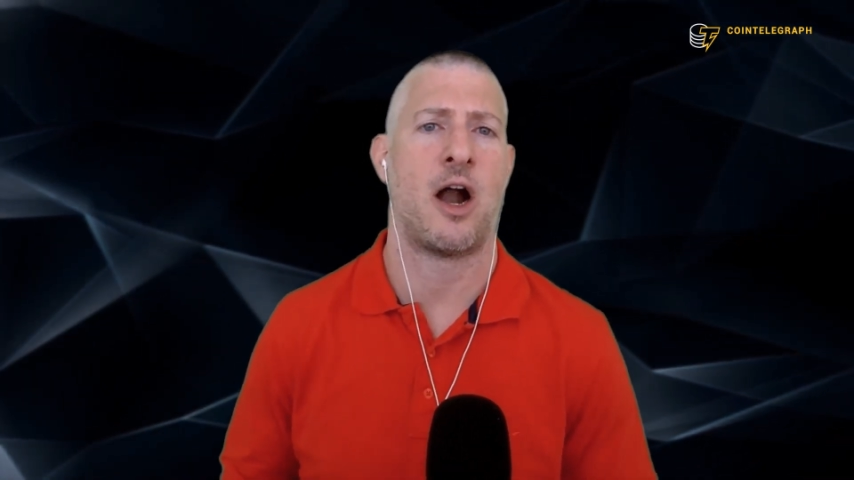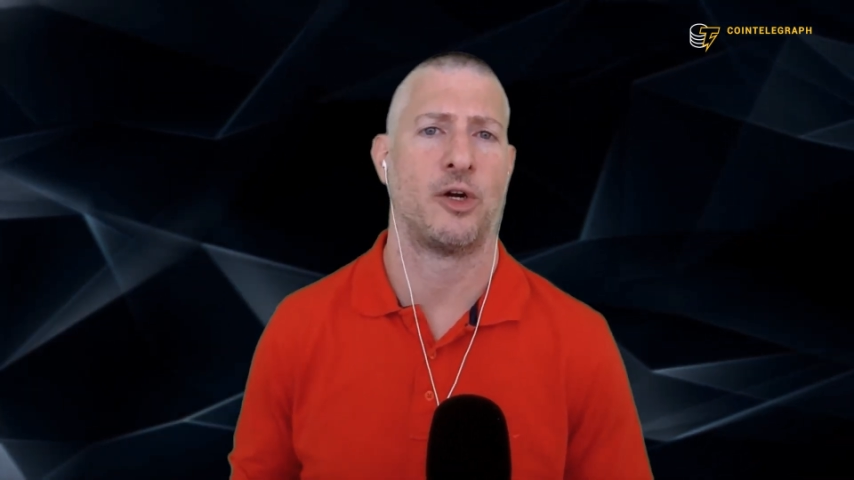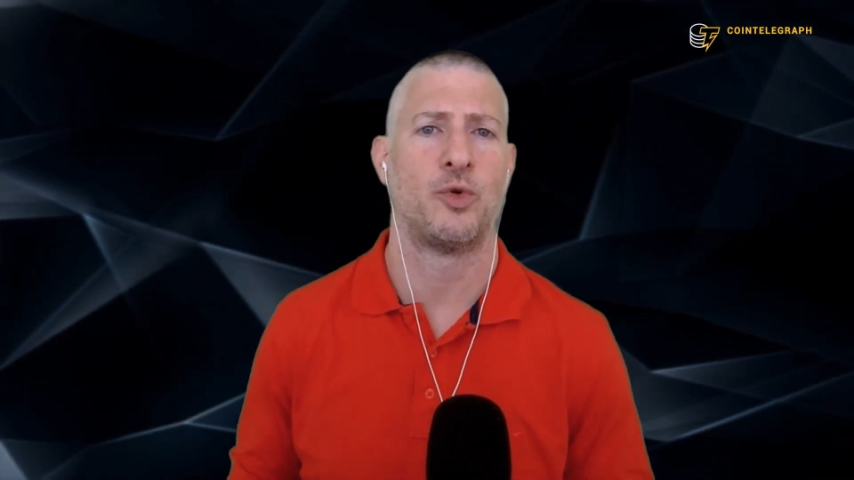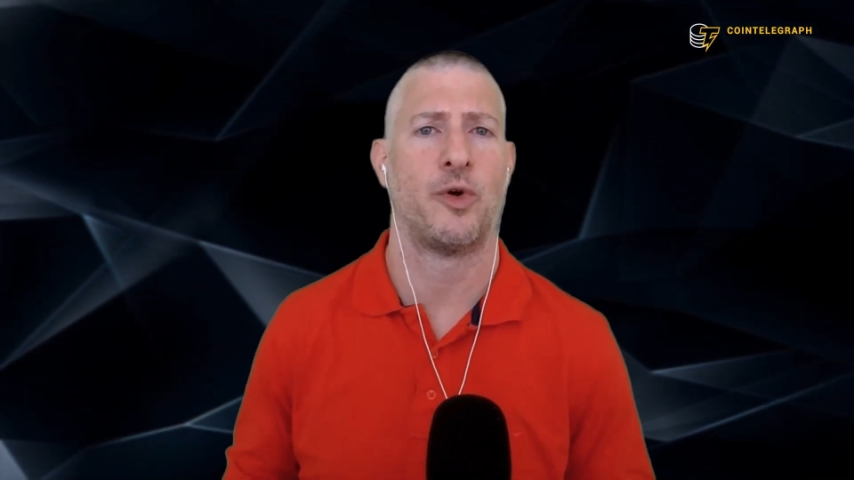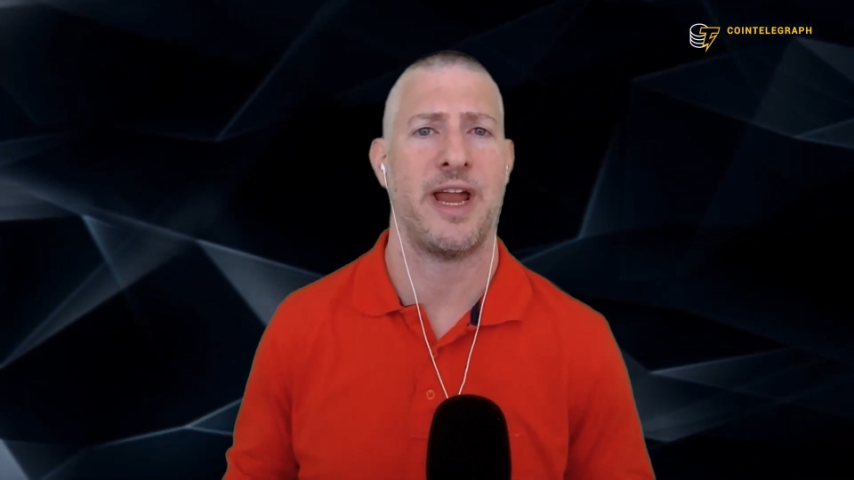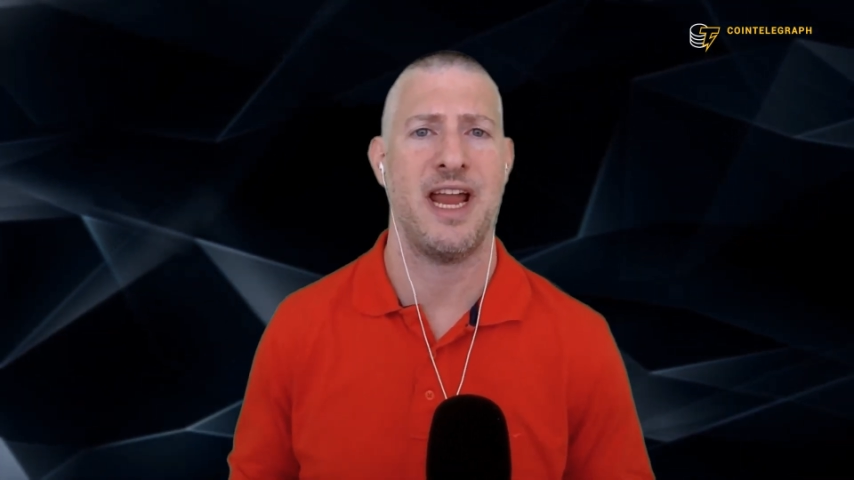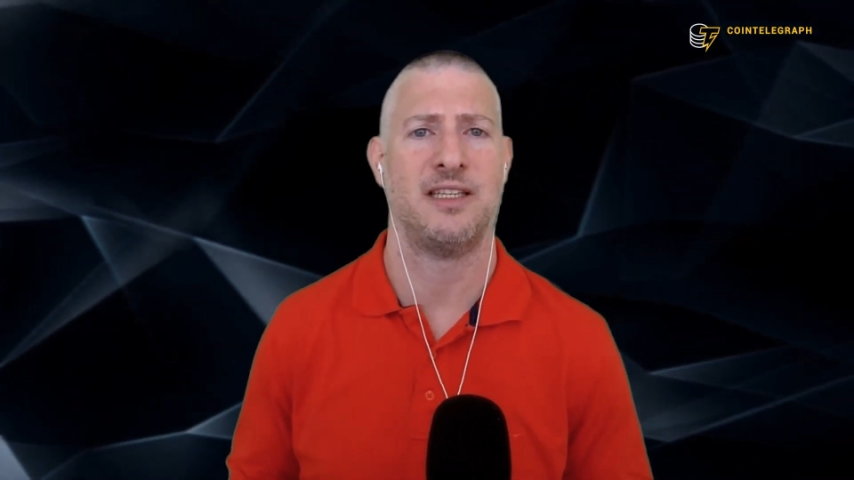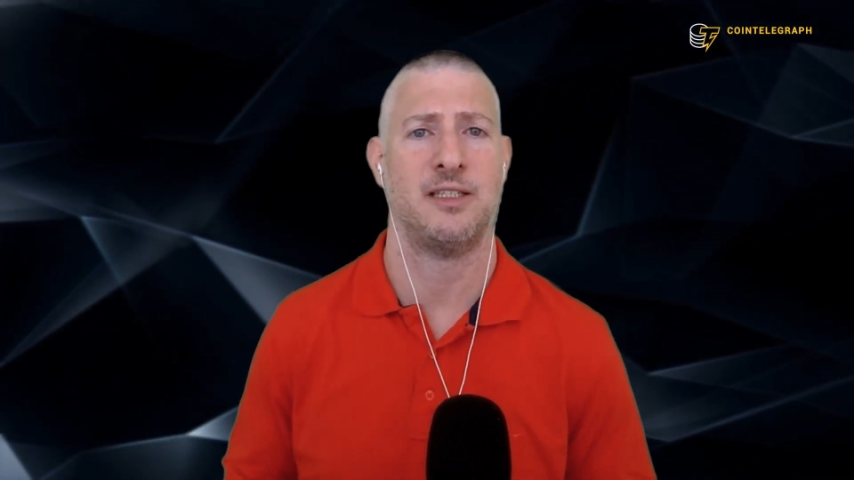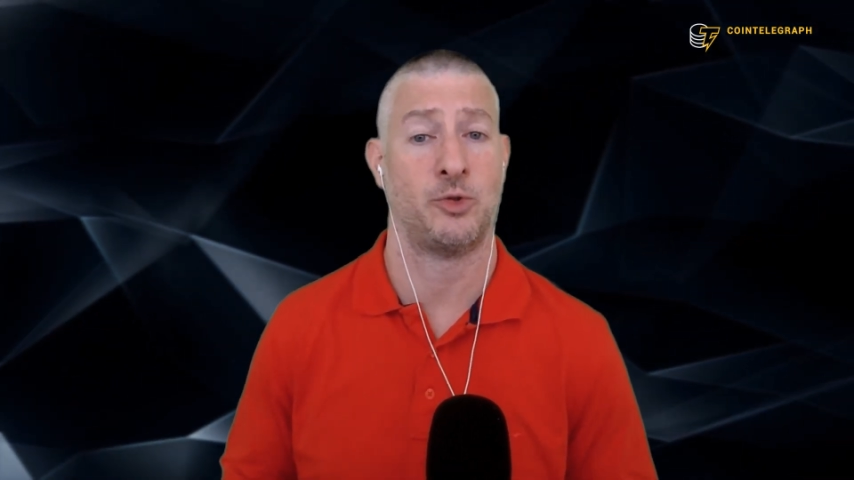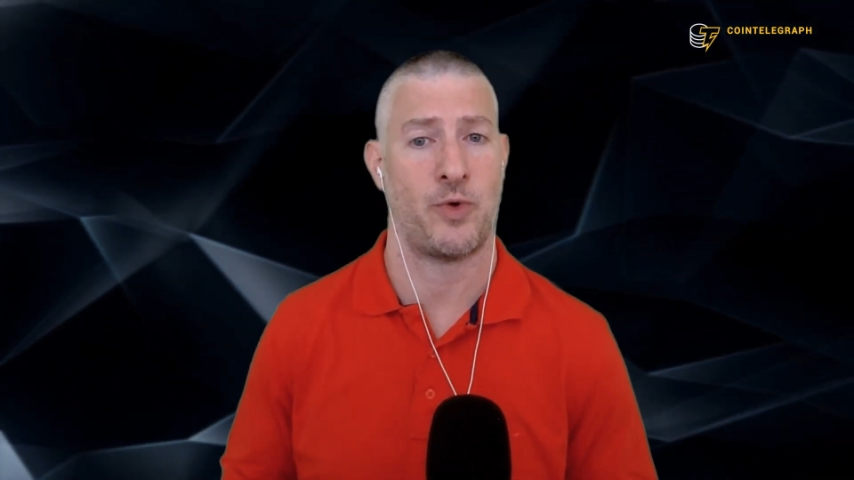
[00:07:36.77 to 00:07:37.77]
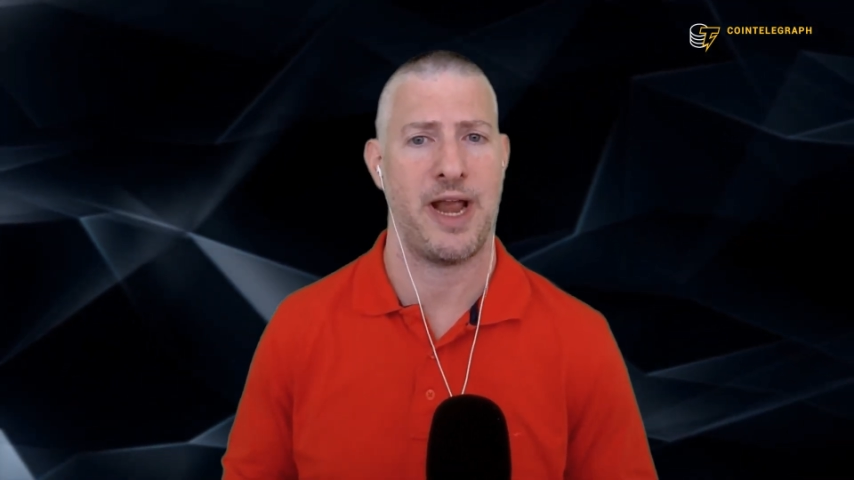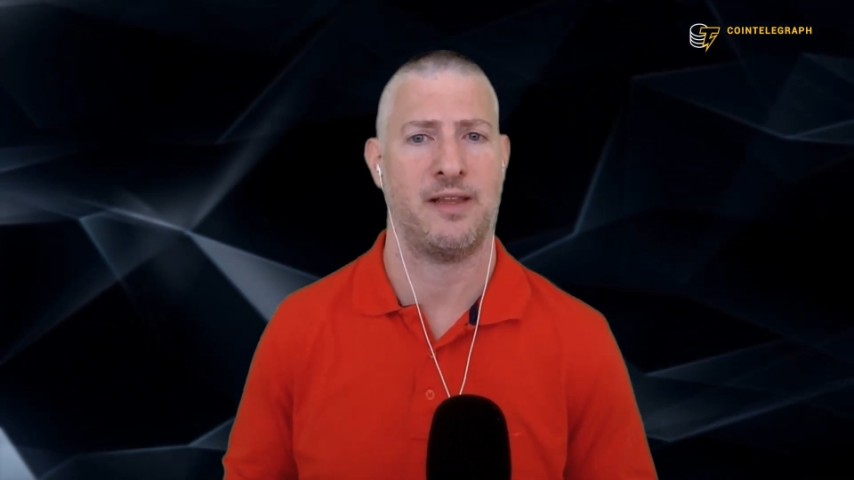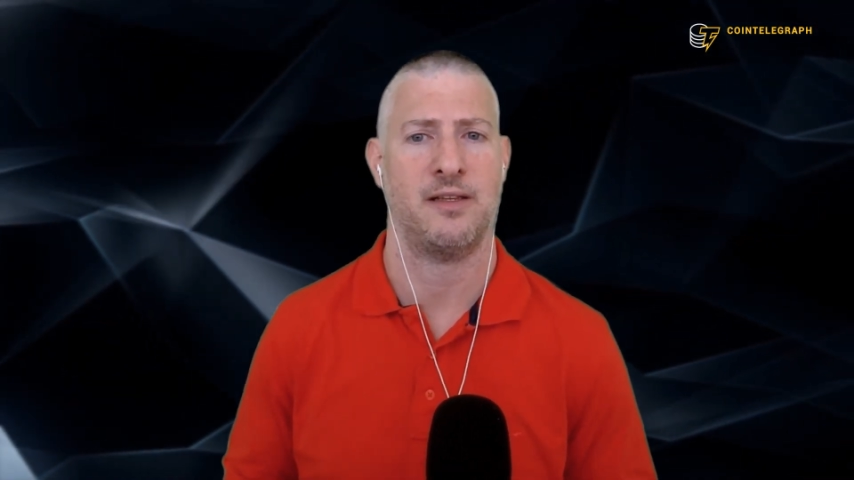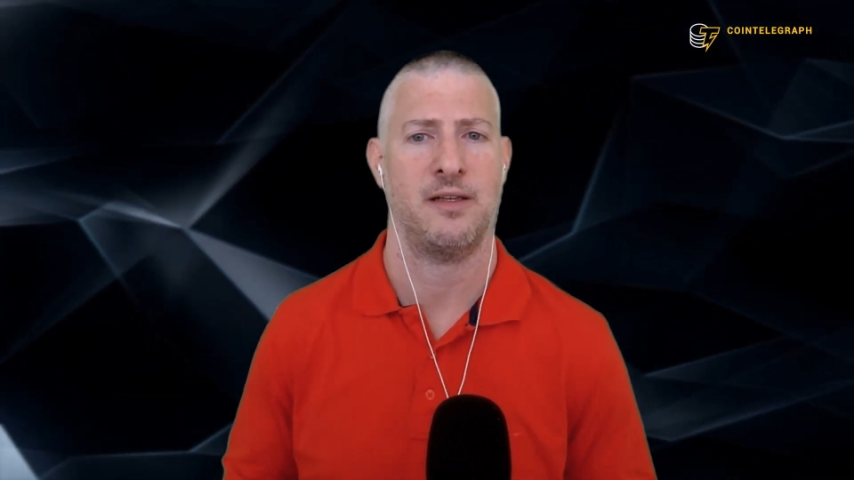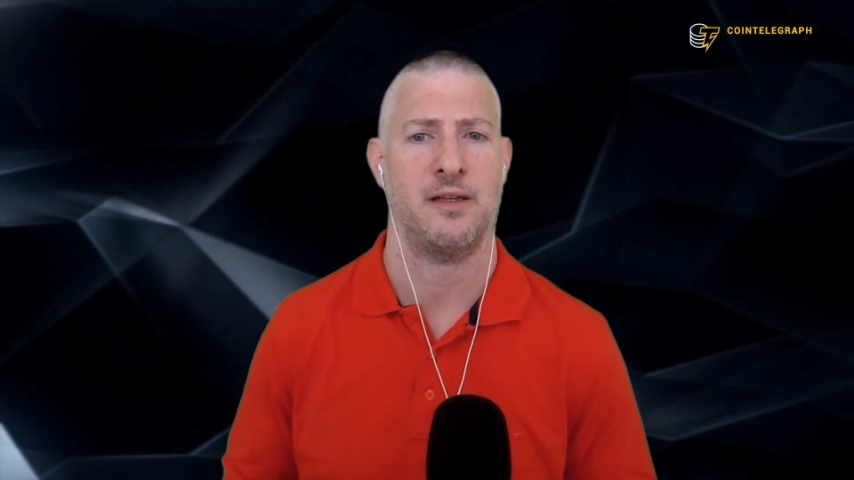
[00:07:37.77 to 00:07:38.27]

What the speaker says: Arthur Hayes is right,